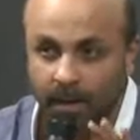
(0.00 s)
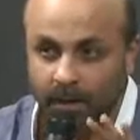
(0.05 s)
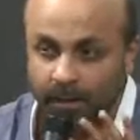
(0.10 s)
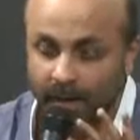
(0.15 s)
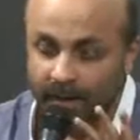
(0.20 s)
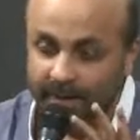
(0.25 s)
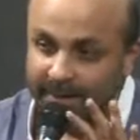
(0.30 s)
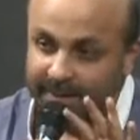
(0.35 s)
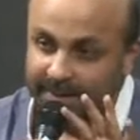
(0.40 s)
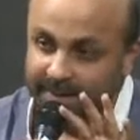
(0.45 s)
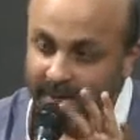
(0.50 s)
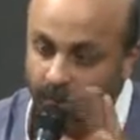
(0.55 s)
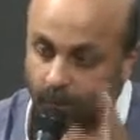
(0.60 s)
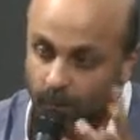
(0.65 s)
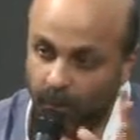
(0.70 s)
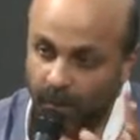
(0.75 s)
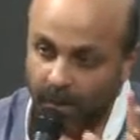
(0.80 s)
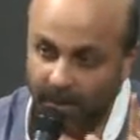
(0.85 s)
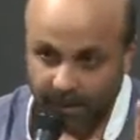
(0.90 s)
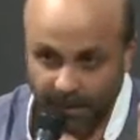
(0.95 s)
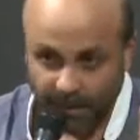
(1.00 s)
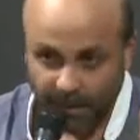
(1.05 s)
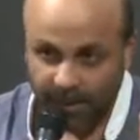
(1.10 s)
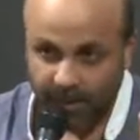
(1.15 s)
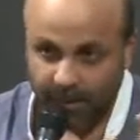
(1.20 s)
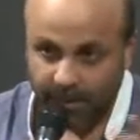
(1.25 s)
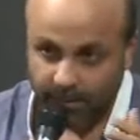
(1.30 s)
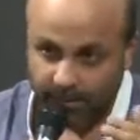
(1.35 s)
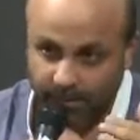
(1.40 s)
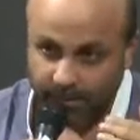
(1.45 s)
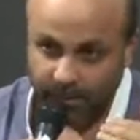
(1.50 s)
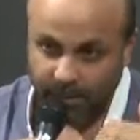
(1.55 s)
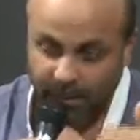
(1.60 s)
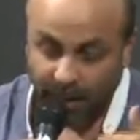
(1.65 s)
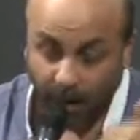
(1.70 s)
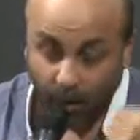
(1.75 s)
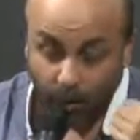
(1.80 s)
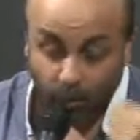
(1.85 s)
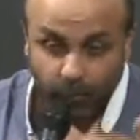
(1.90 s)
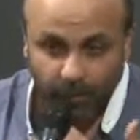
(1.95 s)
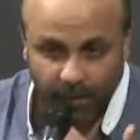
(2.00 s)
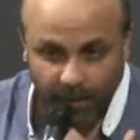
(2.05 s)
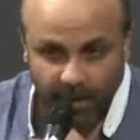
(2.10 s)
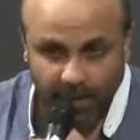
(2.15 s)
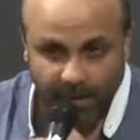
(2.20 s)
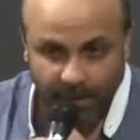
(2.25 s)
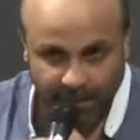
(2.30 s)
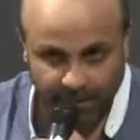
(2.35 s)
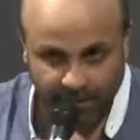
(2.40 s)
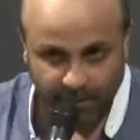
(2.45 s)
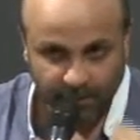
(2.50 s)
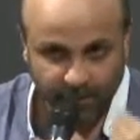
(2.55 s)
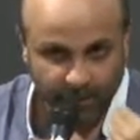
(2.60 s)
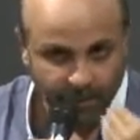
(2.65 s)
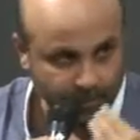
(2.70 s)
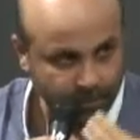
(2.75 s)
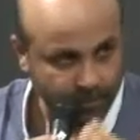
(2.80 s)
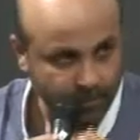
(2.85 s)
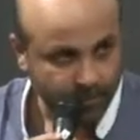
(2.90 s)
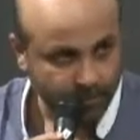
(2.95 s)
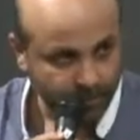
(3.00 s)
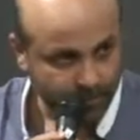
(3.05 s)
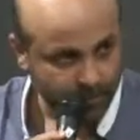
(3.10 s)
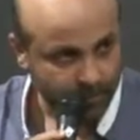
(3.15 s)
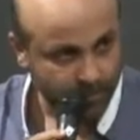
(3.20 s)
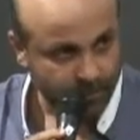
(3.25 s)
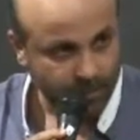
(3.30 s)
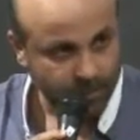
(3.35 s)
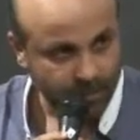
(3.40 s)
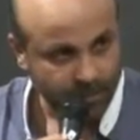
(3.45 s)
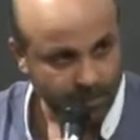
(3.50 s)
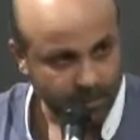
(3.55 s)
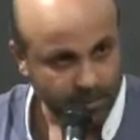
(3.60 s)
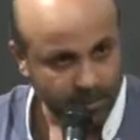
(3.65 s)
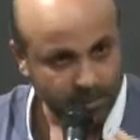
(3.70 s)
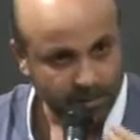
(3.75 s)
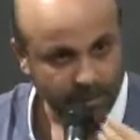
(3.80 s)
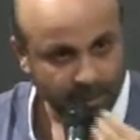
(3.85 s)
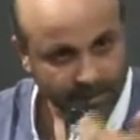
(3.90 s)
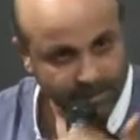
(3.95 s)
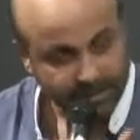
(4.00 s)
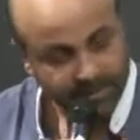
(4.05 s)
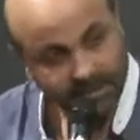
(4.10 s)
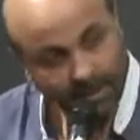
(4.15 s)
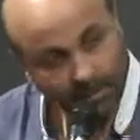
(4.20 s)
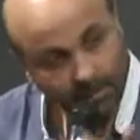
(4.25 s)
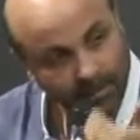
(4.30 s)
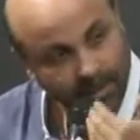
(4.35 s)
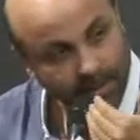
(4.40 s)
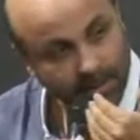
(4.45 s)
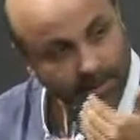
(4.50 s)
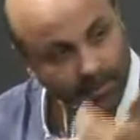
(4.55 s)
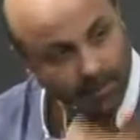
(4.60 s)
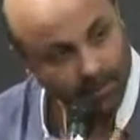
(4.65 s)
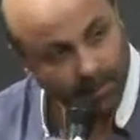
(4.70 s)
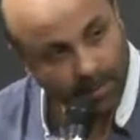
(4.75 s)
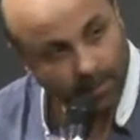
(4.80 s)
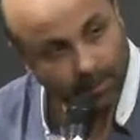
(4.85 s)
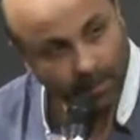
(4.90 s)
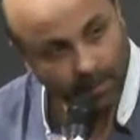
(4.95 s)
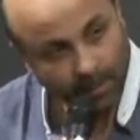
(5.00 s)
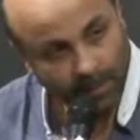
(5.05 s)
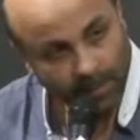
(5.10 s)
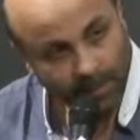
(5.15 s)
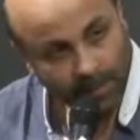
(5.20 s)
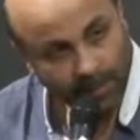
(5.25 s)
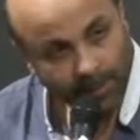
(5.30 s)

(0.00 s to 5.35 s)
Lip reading: So I think somewhere I now feel that the film does something to people.